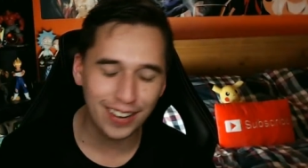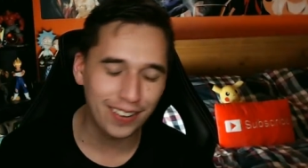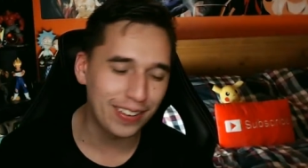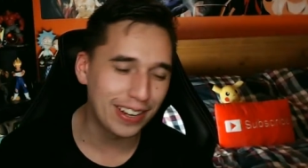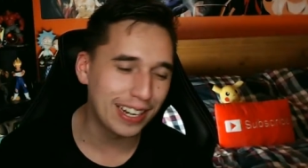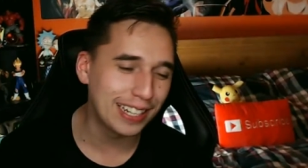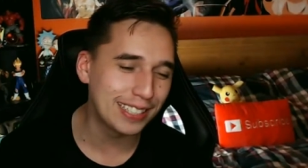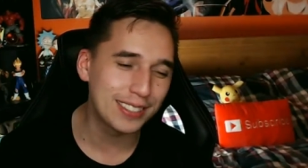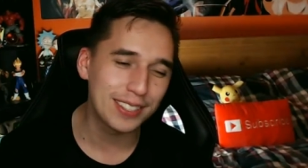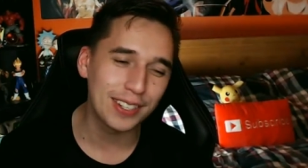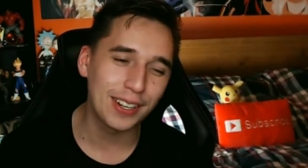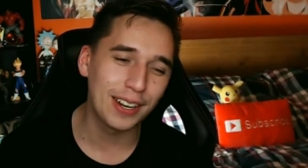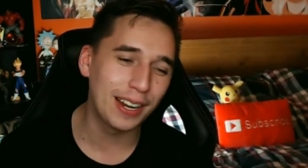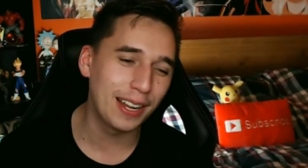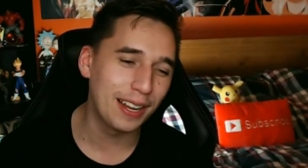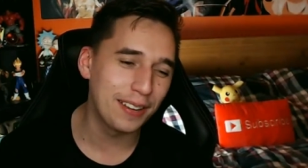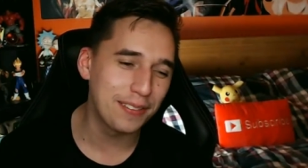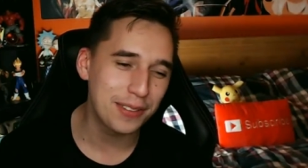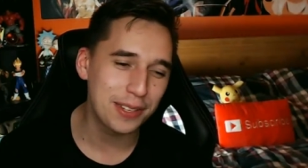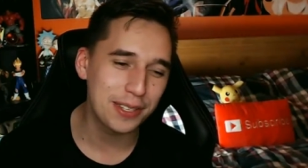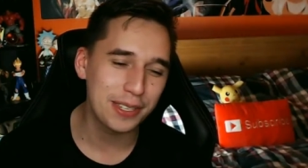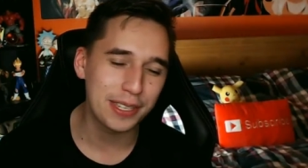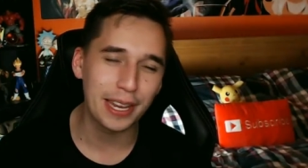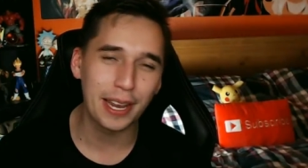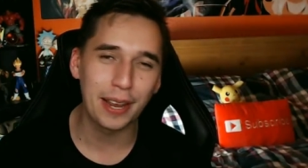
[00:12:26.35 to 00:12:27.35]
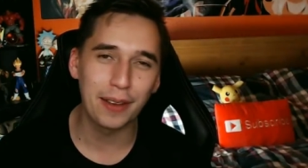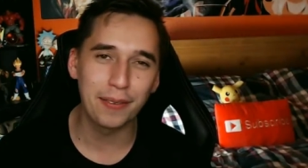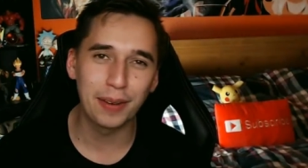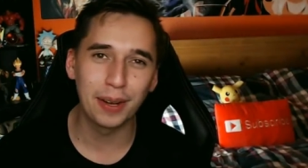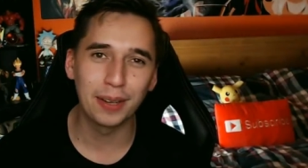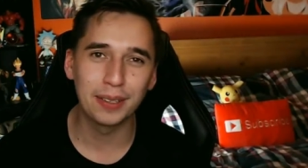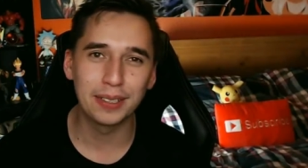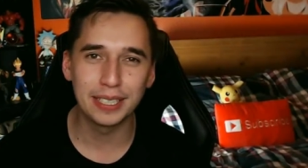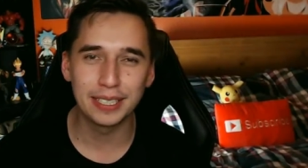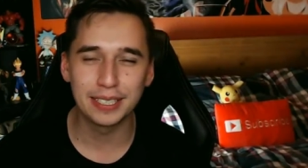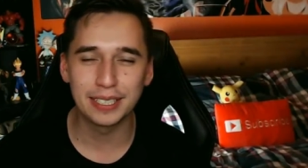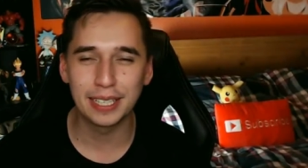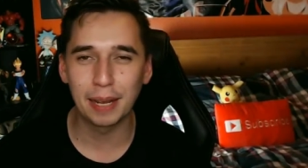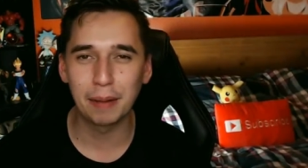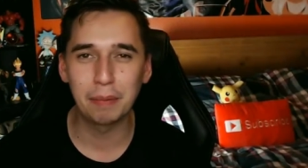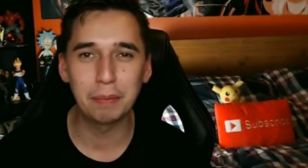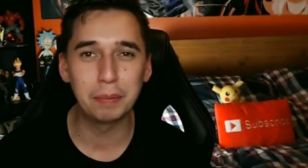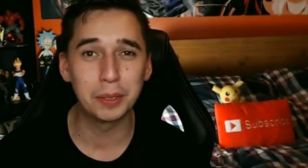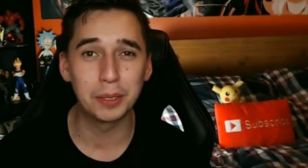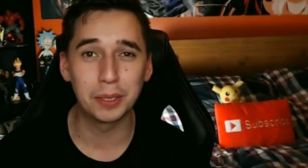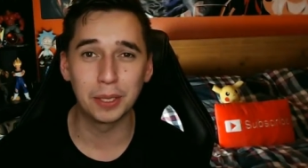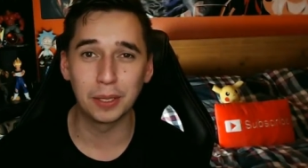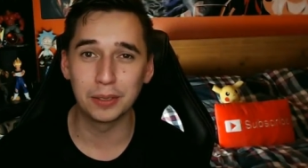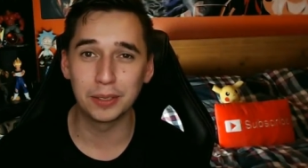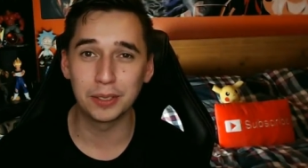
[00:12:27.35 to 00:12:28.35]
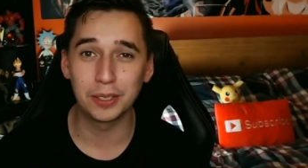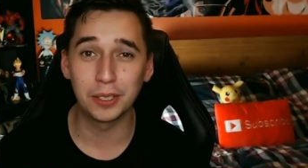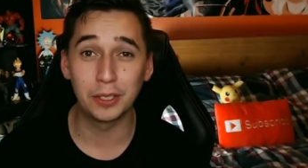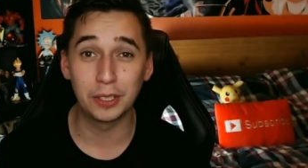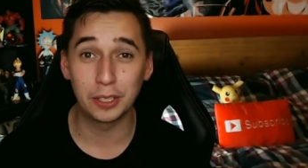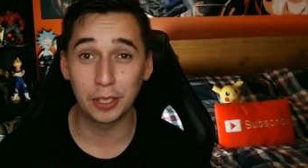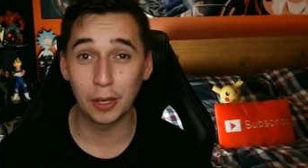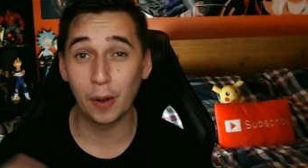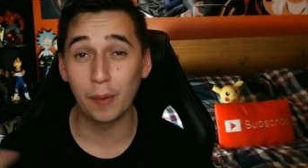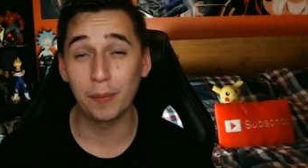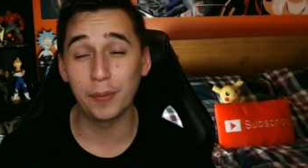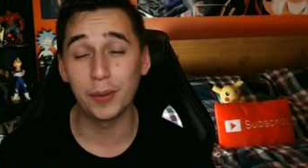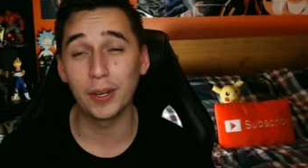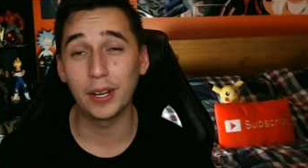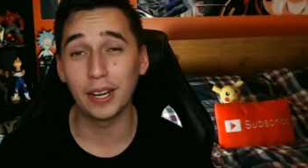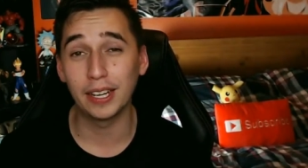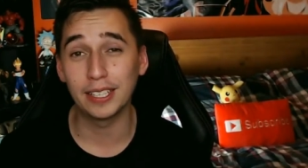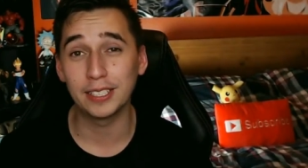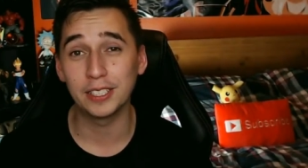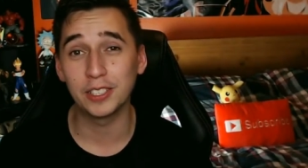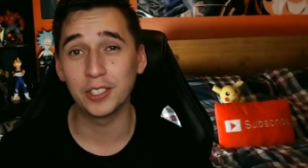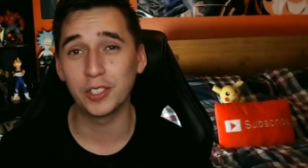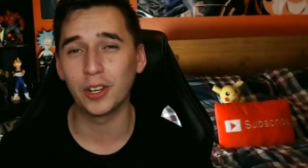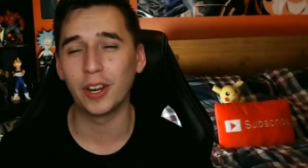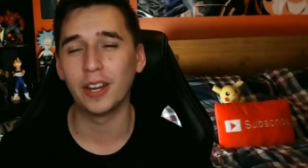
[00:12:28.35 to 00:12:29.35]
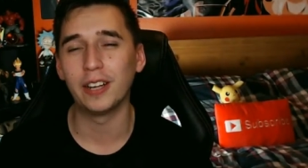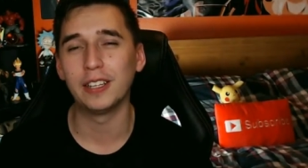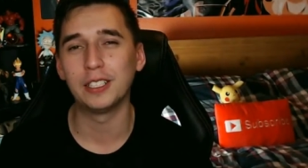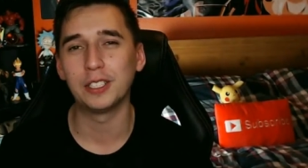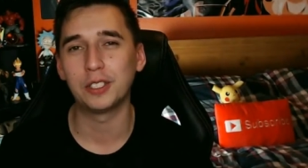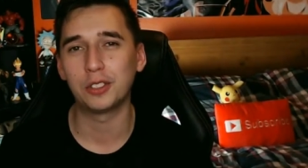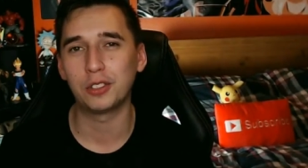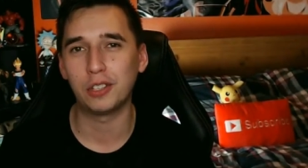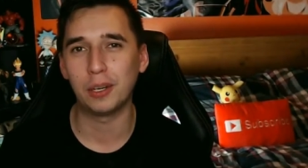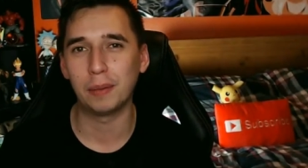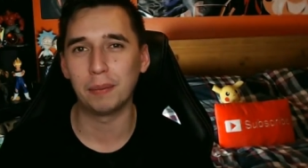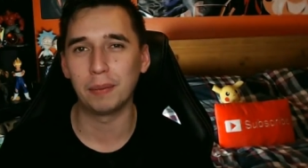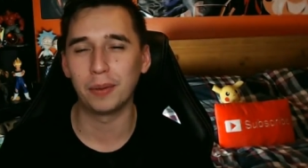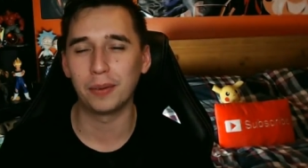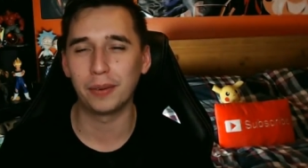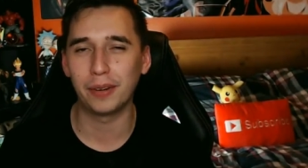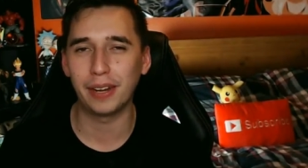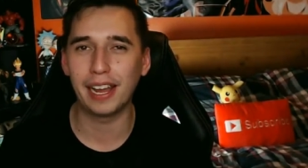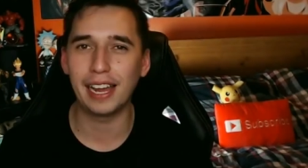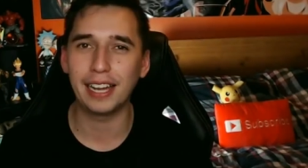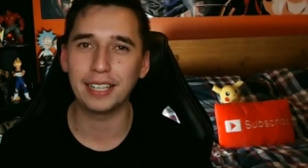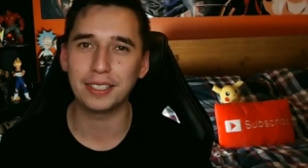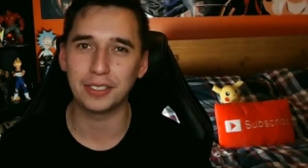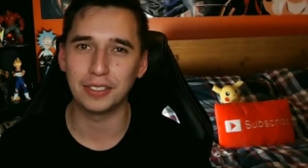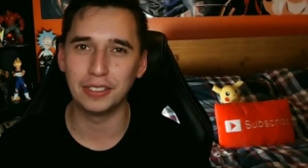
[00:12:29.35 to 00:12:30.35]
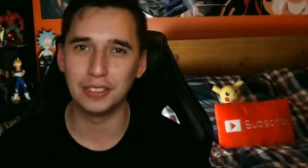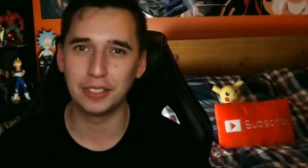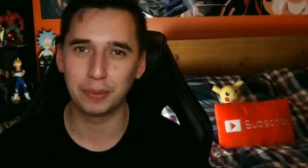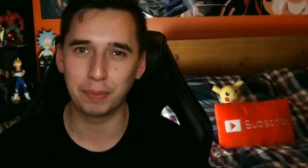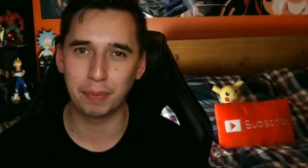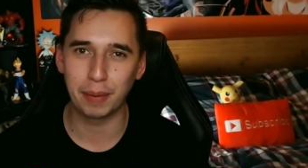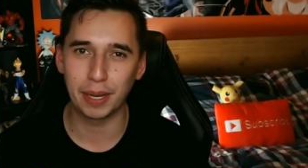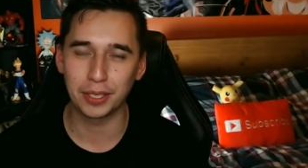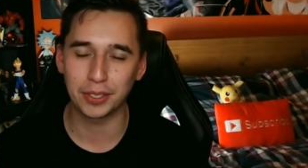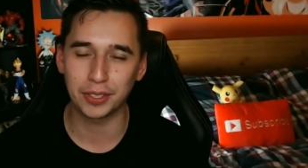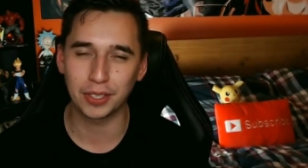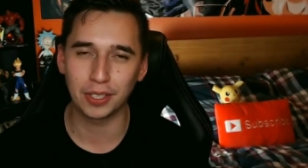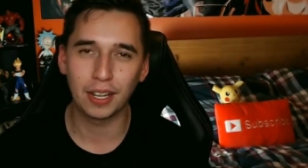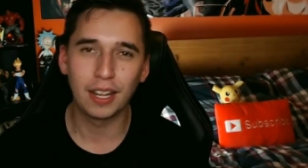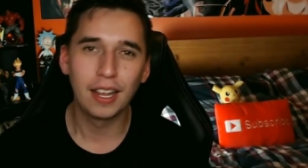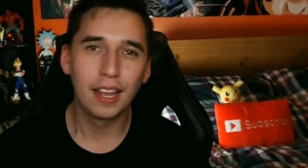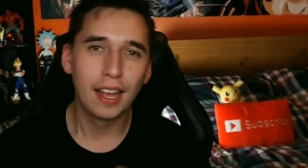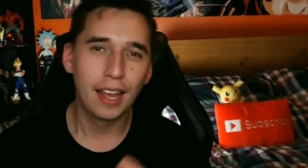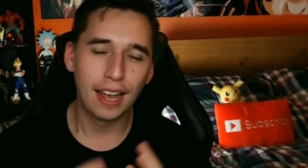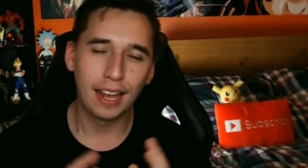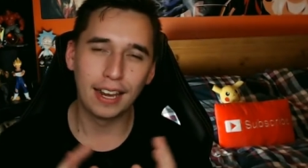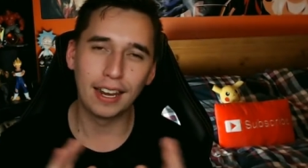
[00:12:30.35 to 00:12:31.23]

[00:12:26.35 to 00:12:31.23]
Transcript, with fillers: anyway, that's all I have to say about these episodes, dudes. I hope you guys enjoyed this triple reaction special.